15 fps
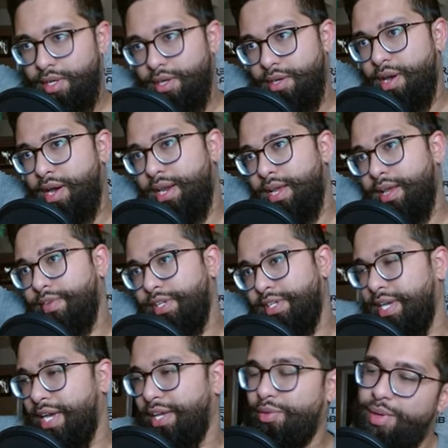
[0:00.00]
Not having
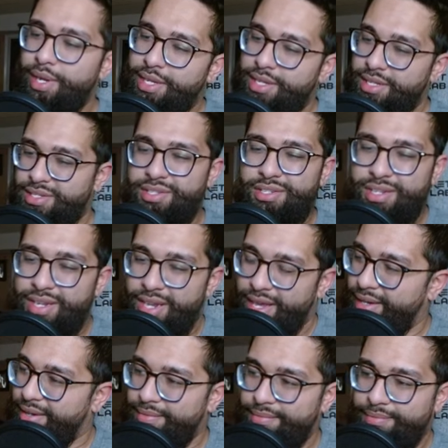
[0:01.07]
Deathwink is just
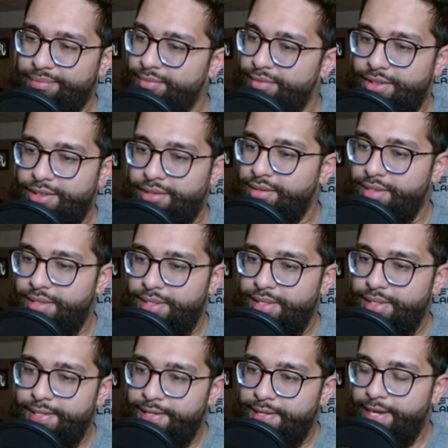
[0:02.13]
like
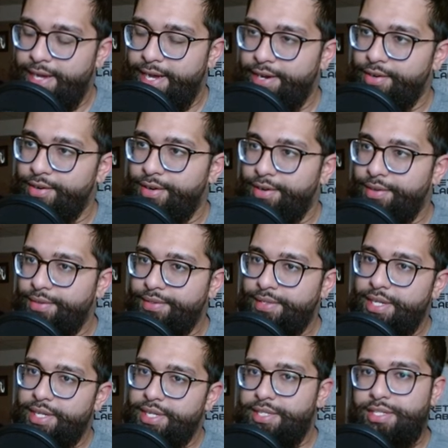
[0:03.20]
I don't know.
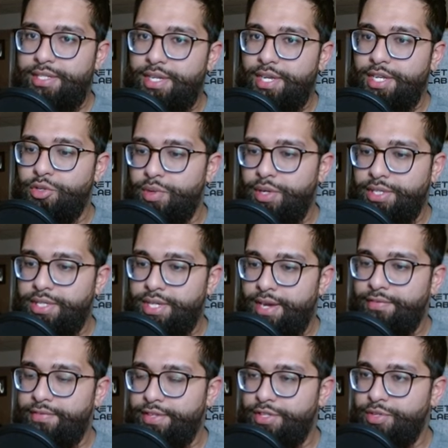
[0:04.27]
It's it's real
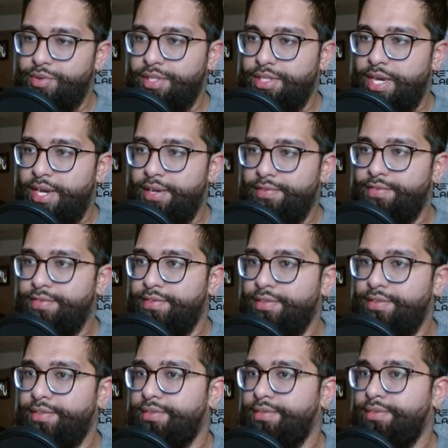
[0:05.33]
tough. It's real tough.
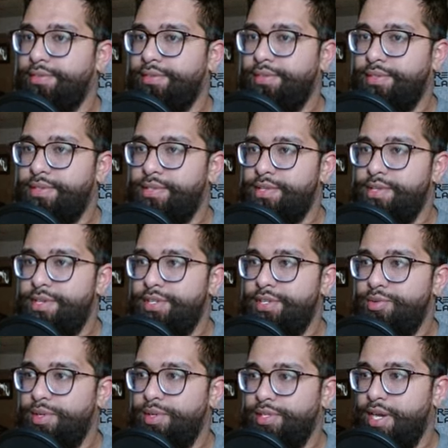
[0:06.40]
It's
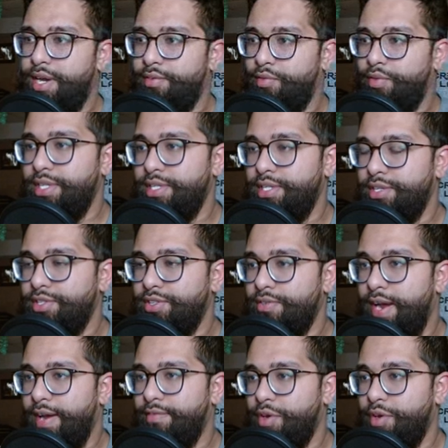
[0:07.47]
real tough. still
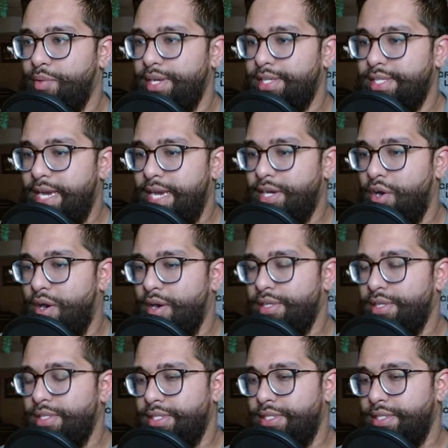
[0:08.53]
survive though. We're at 10
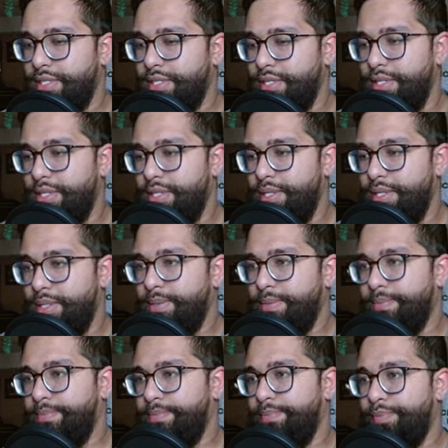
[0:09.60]
cards.
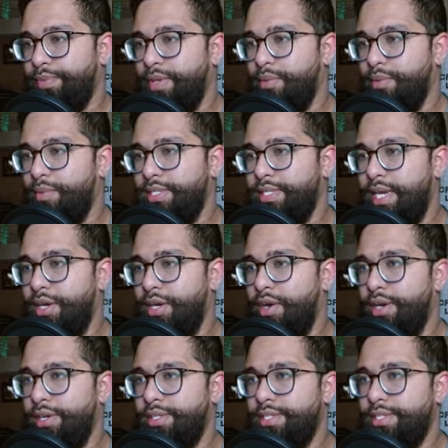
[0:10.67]
We're 10
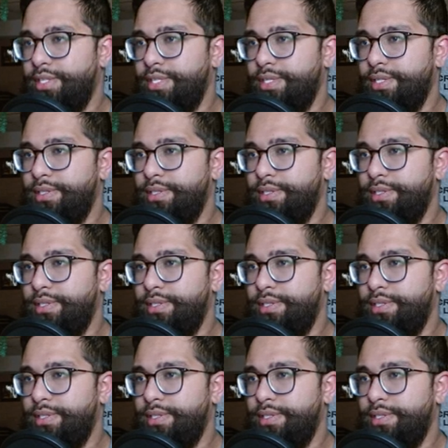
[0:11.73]
cards.